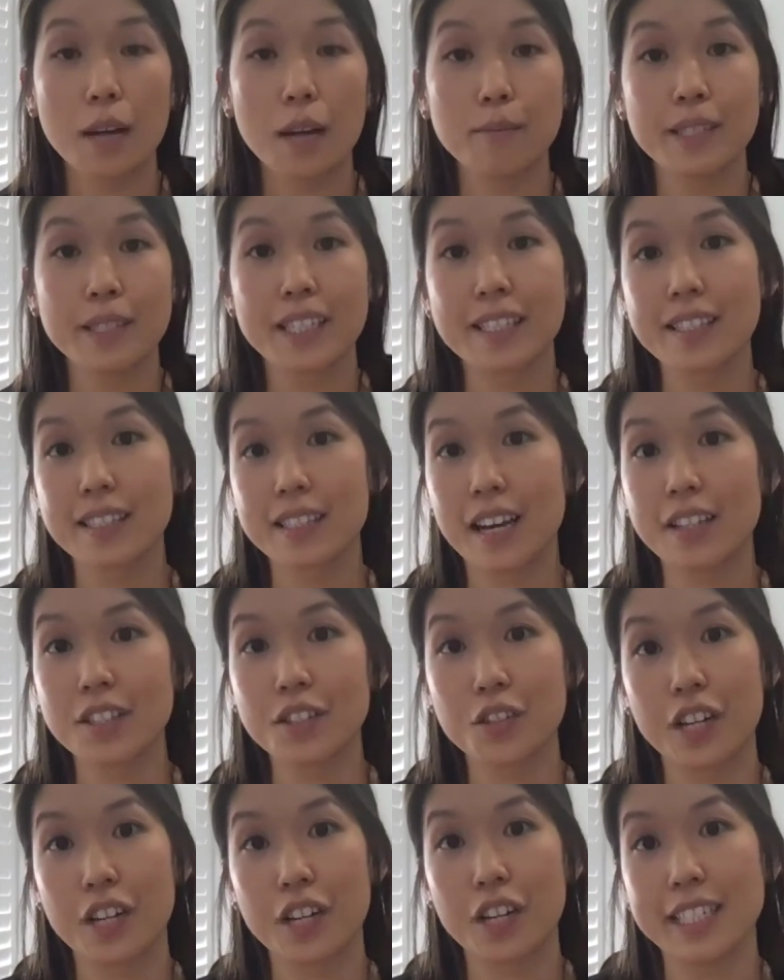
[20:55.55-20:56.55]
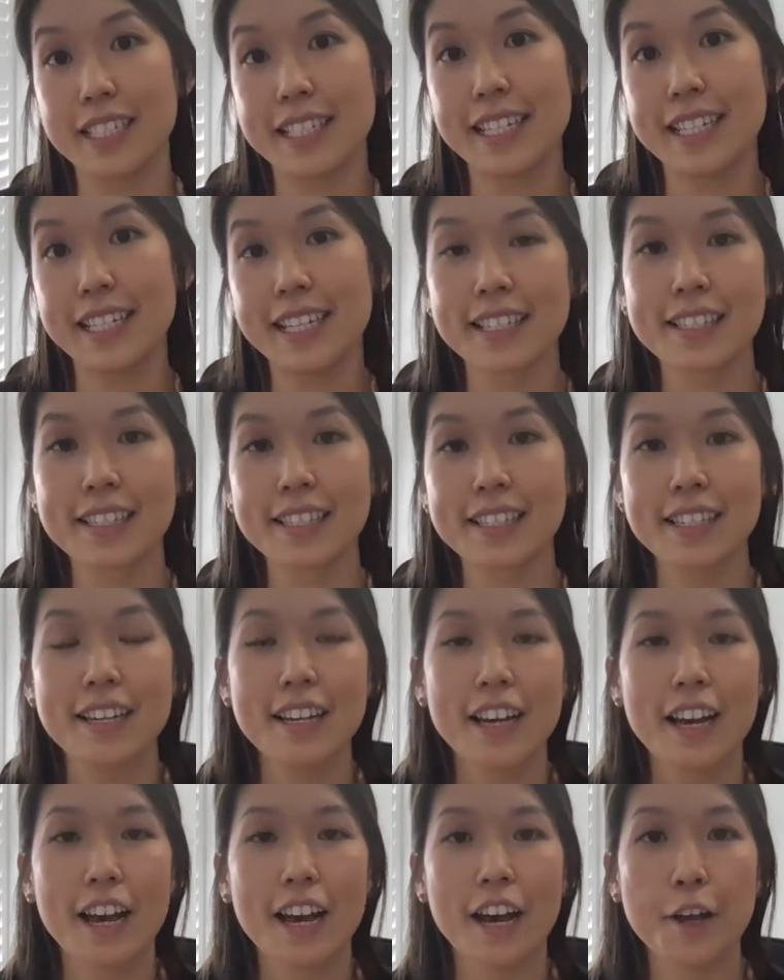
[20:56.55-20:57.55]
discuss your ideas,
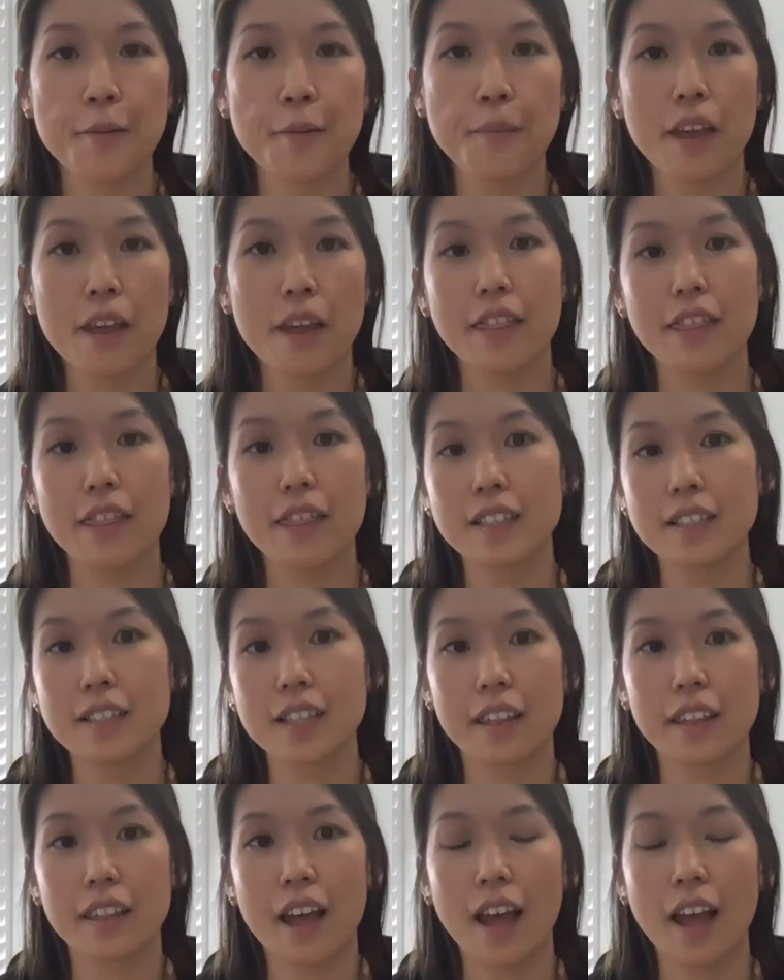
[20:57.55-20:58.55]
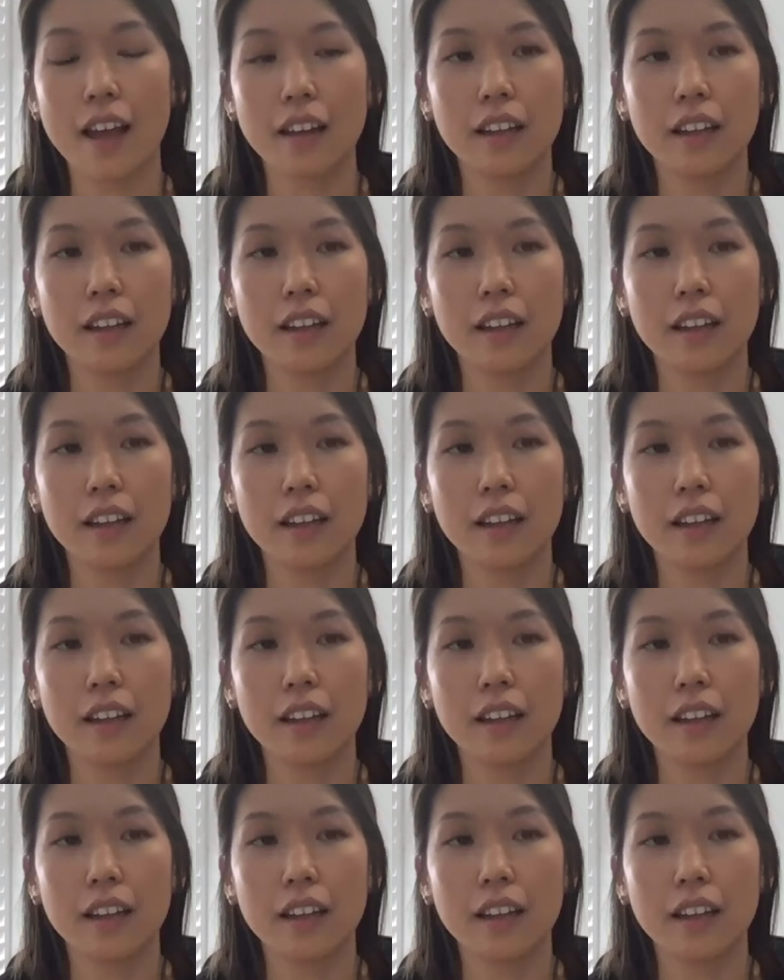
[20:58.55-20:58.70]
and things like that.